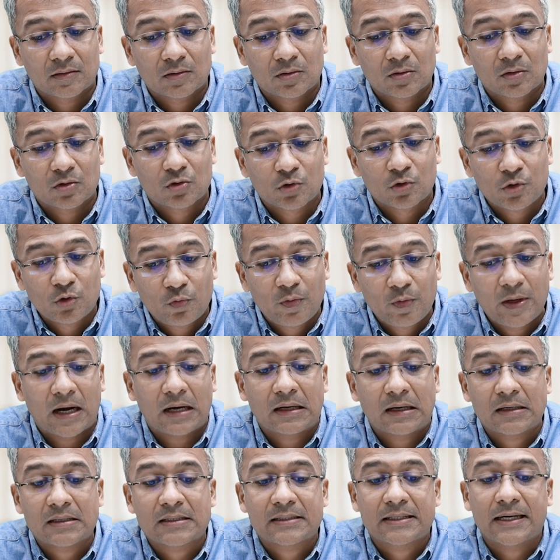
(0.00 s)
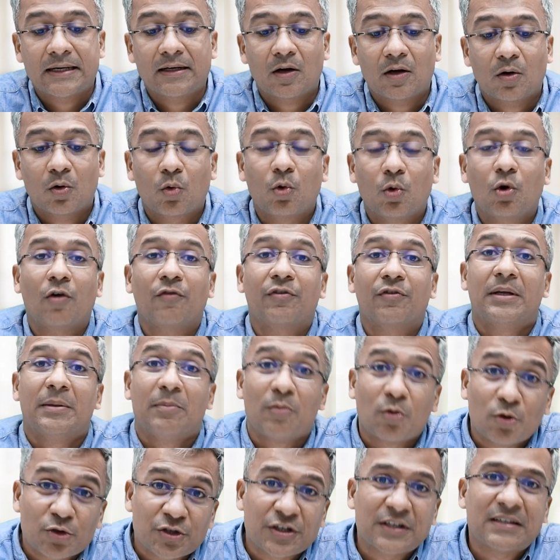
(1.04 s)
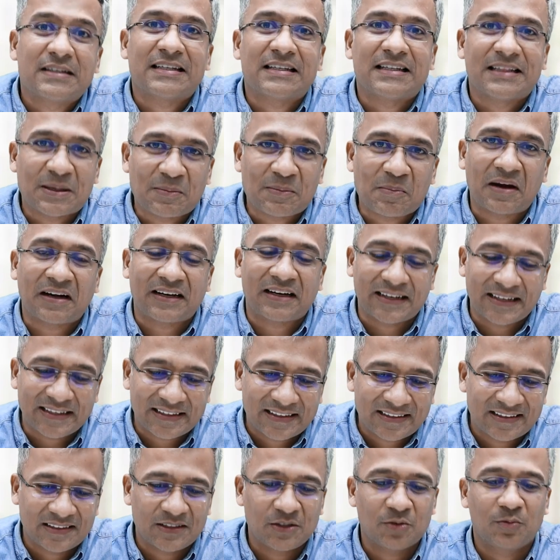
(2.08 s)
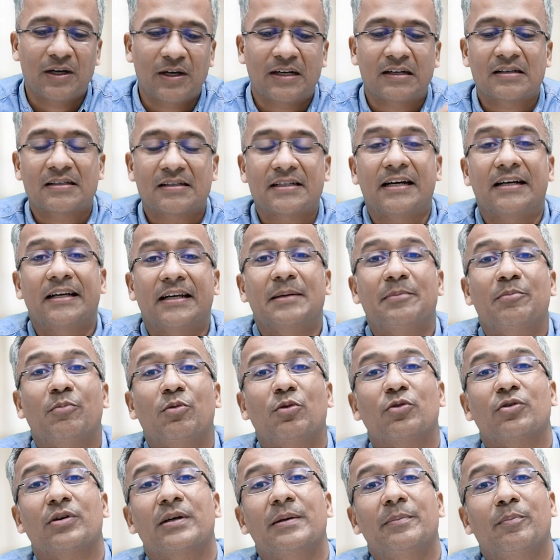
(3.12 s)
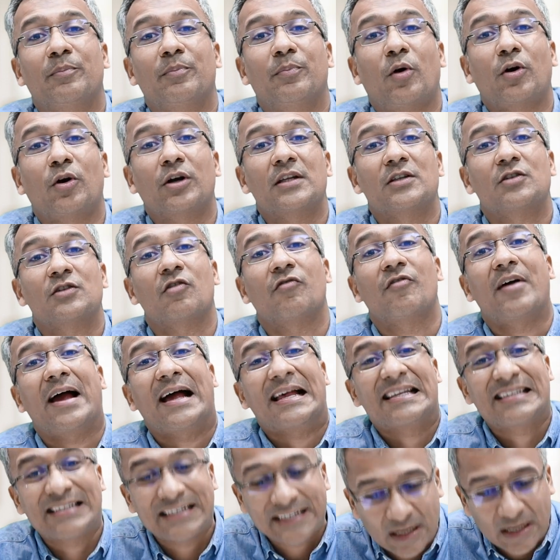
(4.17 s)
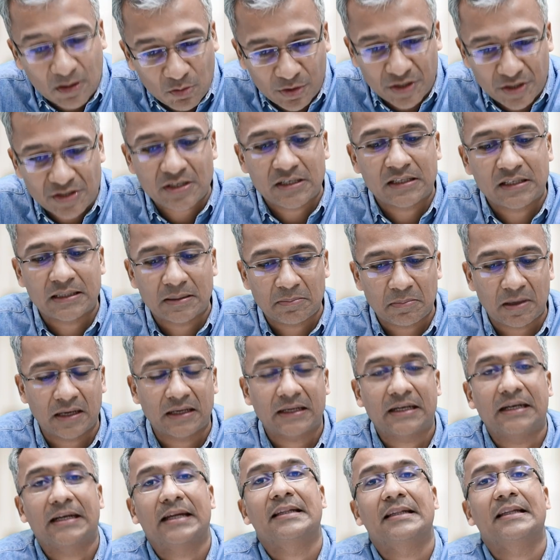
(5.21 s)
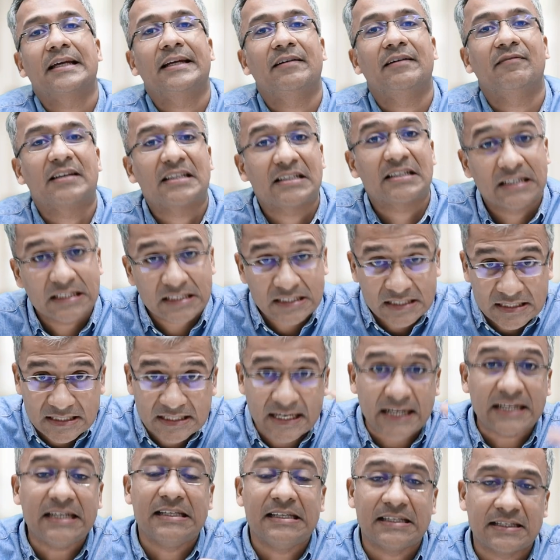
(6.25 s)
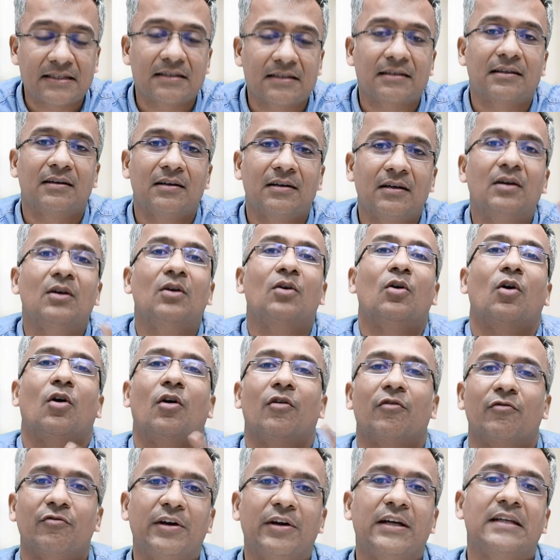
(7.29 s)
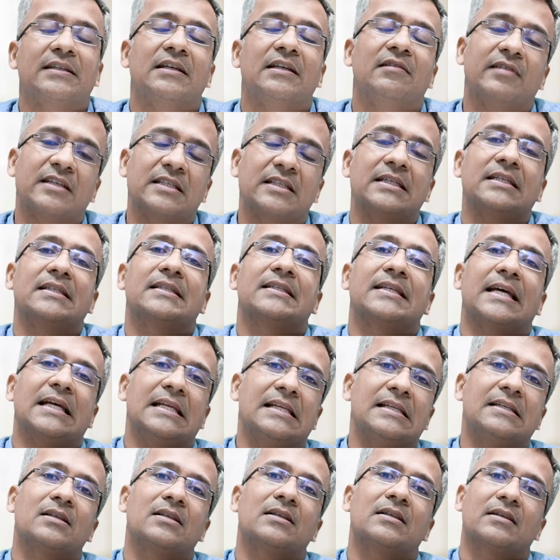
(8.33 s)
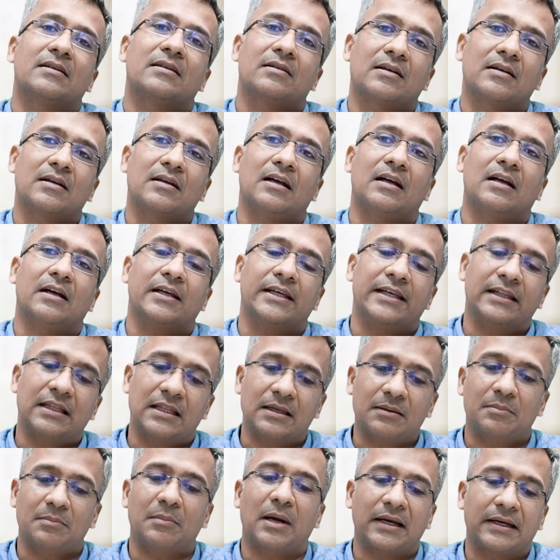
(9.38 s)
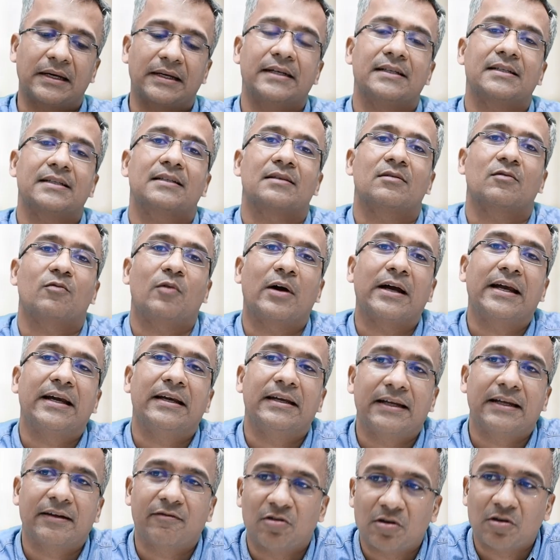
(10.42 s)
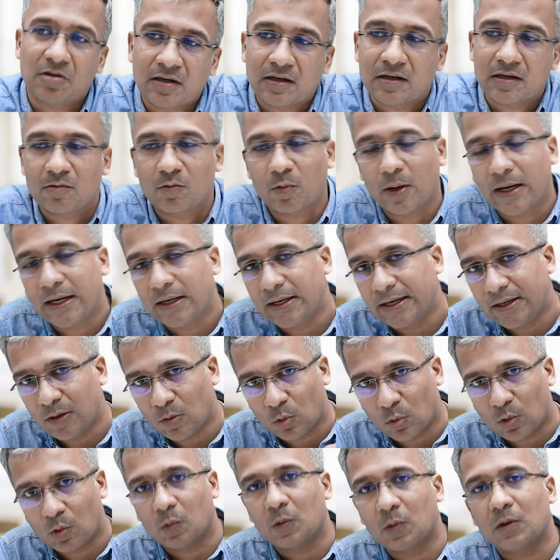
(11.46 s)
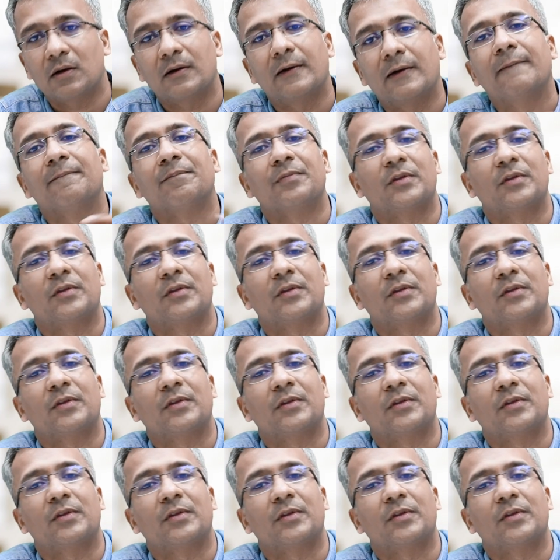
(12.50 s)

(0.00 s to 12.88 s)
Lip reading: So you will understand the role of emotions in the market. You will understand the importance of asset allocation in the market and the investing styles, various investing styles in the markets, why they work, why they don't work.